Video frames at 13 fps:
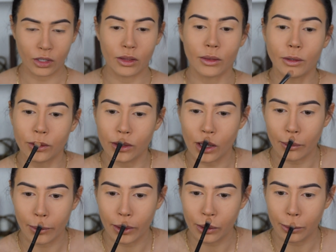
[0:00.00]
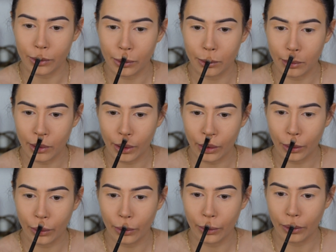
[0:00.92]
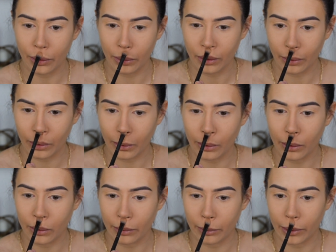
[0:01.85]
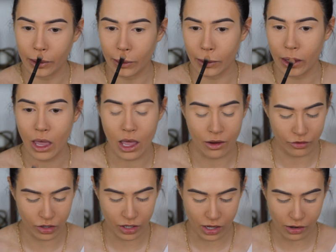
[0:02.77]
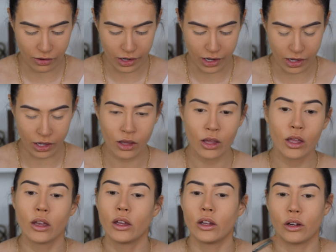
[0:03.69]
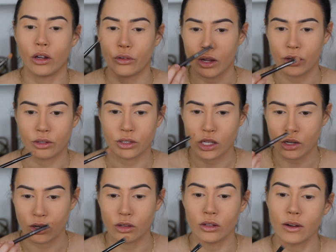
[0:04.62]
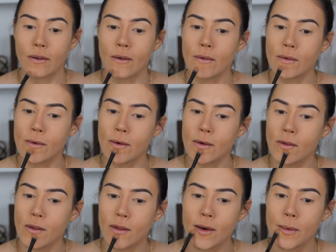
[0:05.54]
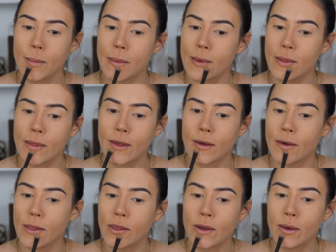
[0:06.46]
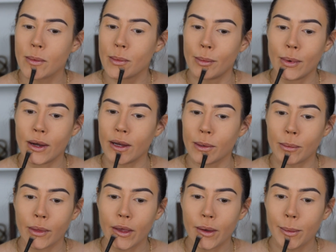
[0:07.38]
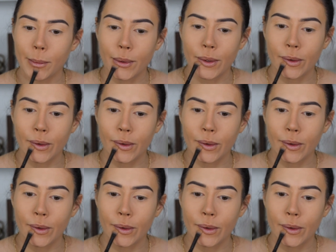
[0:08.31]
And then down my Cupid's bow. Basically every area around here that I contoured and below the bottom lip.